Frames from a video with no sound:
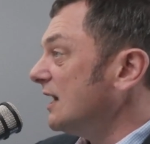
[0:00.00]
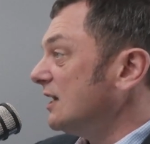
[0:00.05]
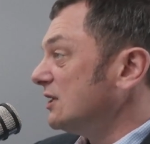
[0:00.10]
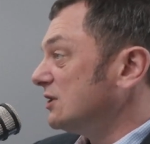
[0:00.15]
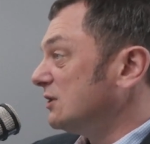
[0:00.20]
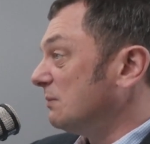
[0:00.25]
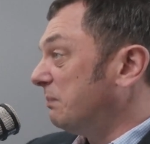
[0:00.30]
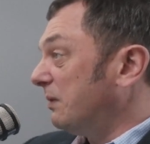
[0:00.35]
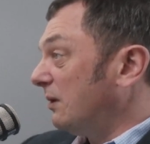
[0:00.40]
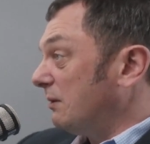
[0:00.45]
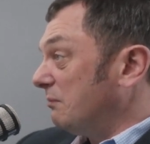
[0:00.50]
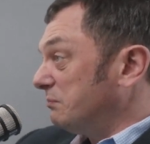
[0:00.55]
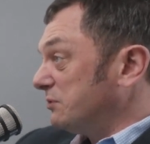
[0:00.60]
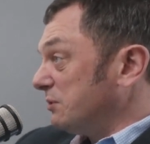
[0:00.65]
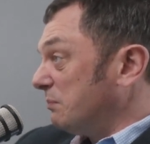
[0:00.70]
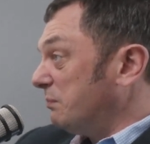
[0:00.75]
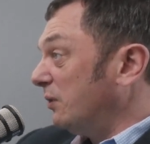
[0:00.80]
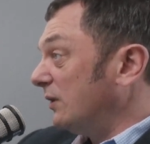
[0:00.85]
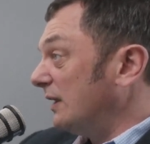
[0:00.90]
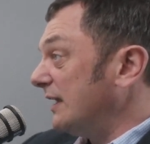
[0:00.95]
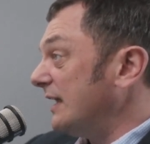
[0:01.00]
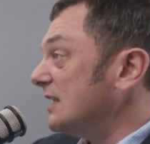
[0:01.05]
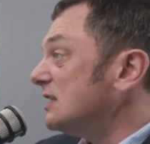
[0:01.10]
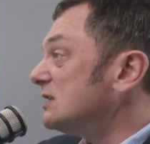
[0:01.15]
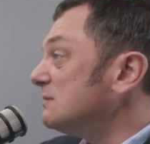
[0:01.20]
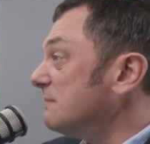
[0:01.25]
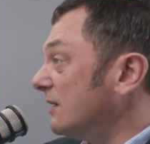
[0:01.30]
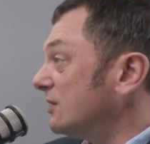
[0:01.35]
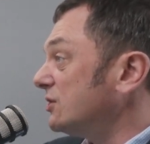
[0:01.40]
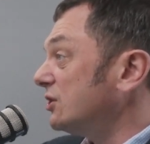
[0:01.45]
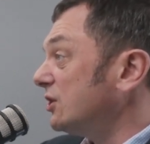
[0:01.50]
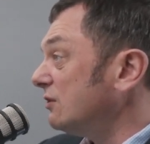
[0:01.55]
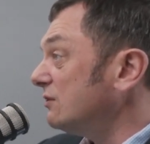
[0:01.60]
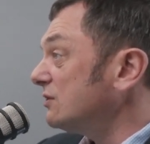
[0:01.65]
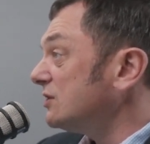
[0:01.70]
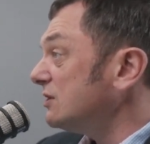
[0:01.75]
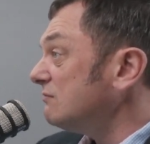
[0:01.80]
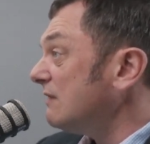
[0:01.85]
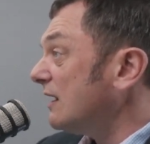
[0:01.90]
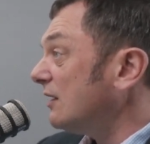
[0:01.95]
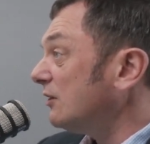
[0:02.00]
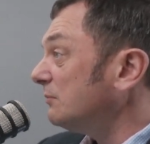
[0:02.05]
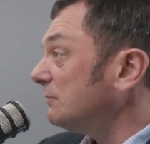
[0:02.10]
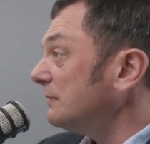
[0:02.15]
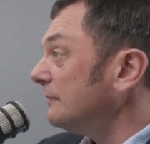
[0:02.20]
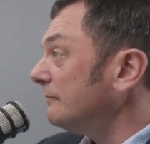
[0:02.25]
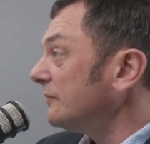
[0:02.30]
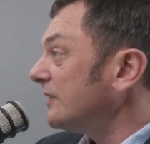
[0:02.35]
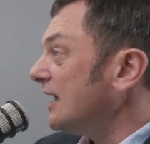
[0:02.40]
to pull it into my security realm.